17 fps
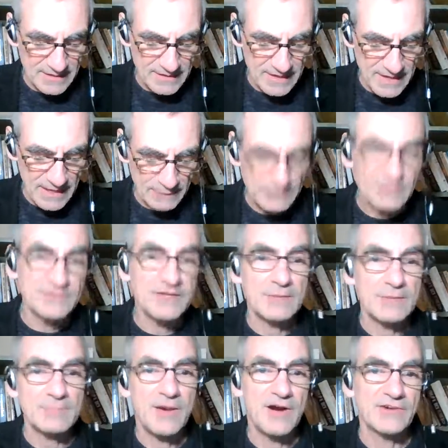I would say,
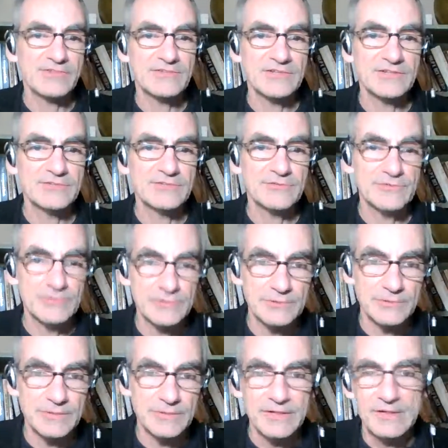partially
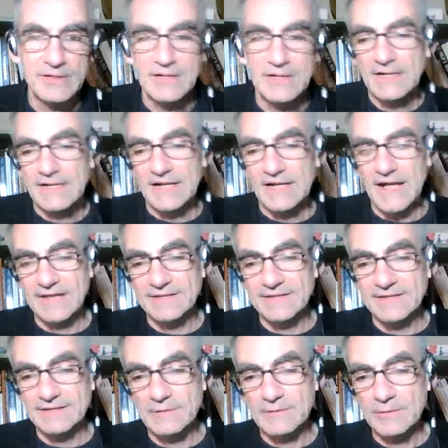true,
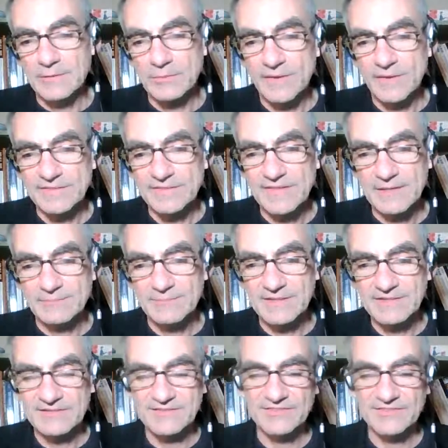and what that
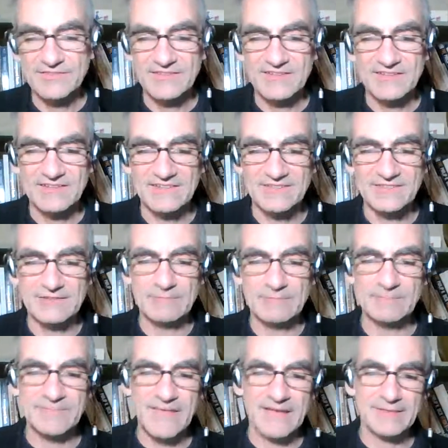means is
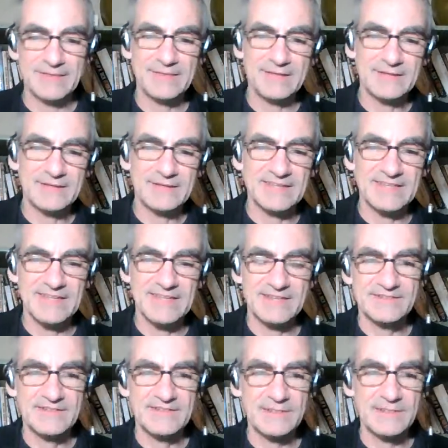I think
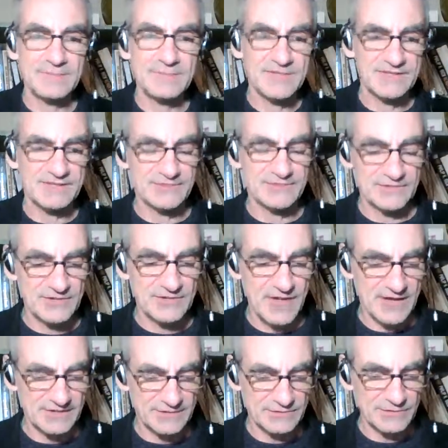ENTPs are
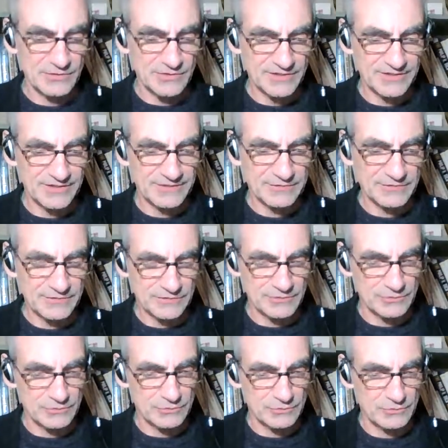kind of looking
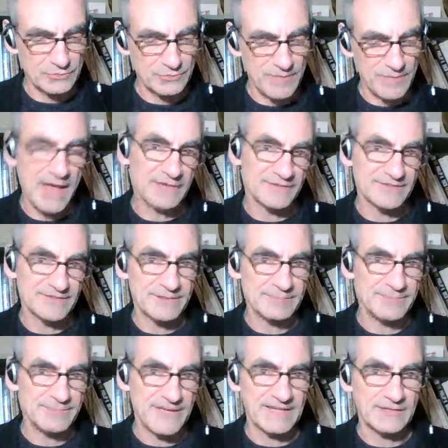to have a
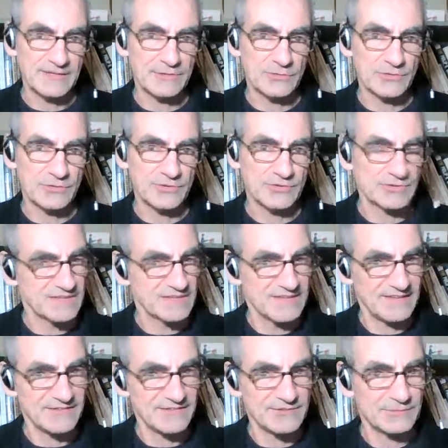debate or
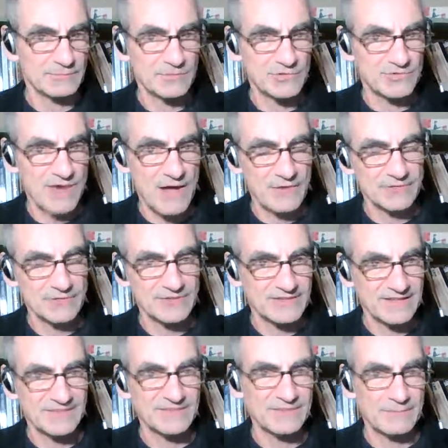get some ground or
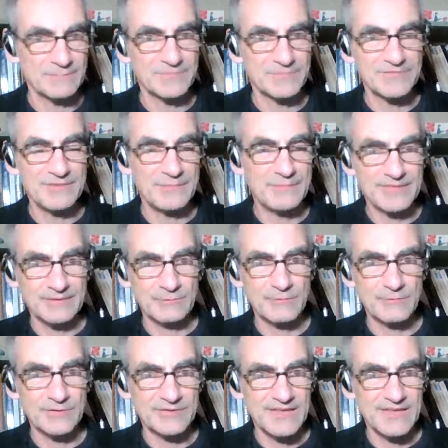get some something
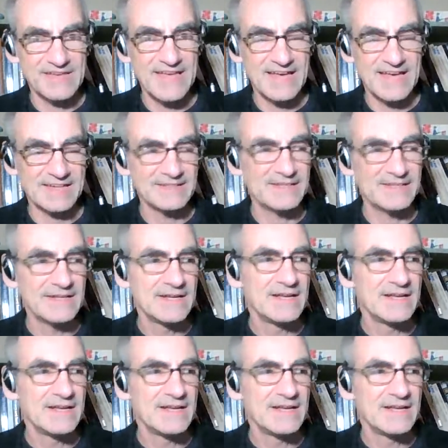where they can